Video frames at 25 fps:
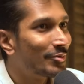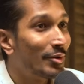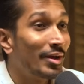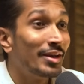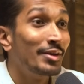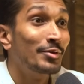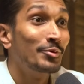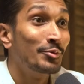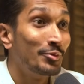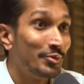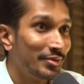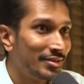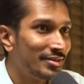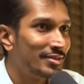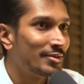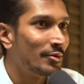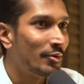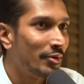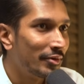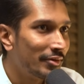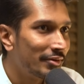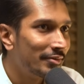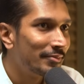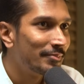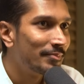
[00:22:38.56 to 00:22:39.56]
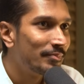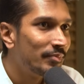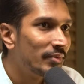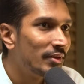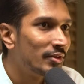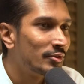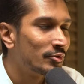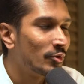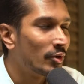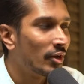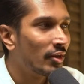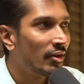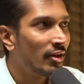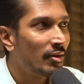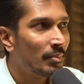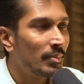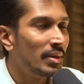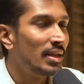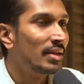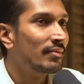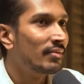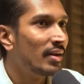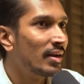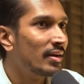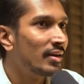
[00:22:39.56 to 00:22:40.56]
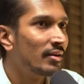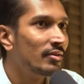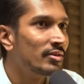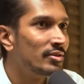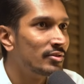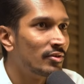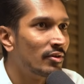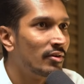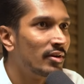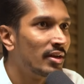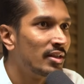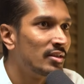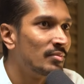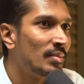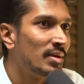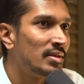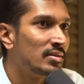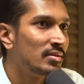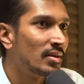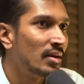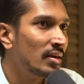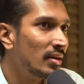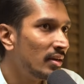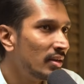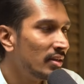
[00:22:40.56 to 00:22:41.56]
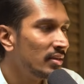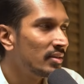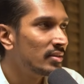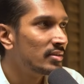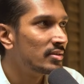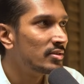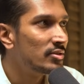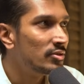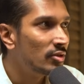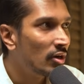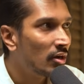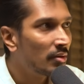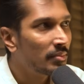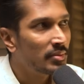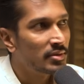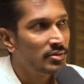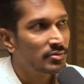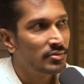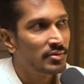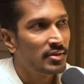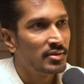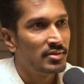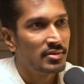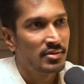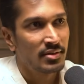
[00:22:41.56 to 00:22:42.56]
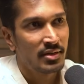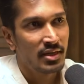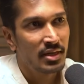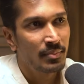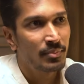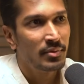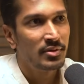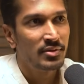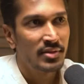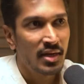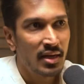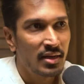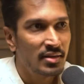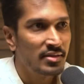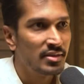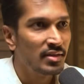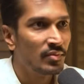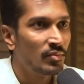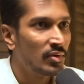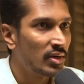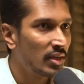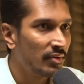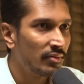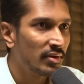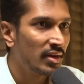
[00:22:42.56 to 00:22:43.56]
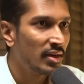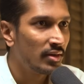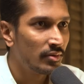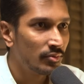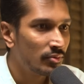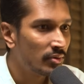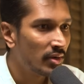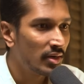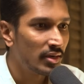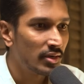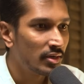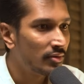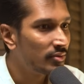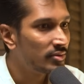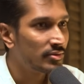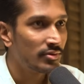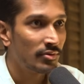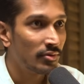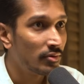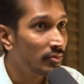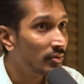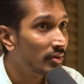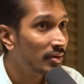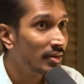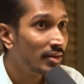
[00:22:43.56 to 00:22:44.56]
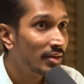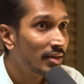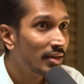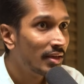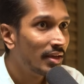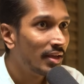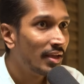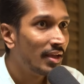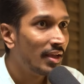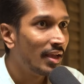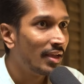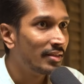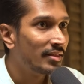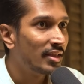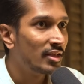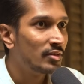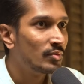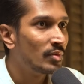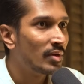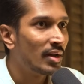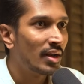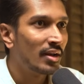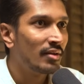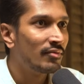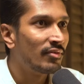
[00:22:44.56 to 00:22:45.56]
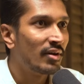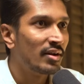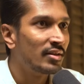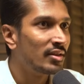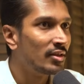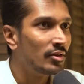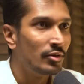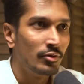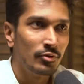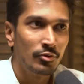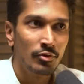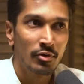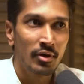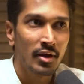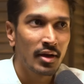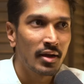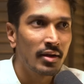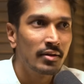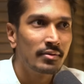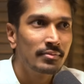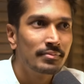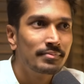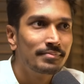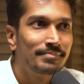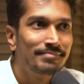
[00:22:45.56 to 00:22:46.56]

so I know it's wrong. So whatever I believe right now is wrong, and my continuous job is to just keep on challenging whatever I know right now is wrong. And that's where I'll find the new eureka.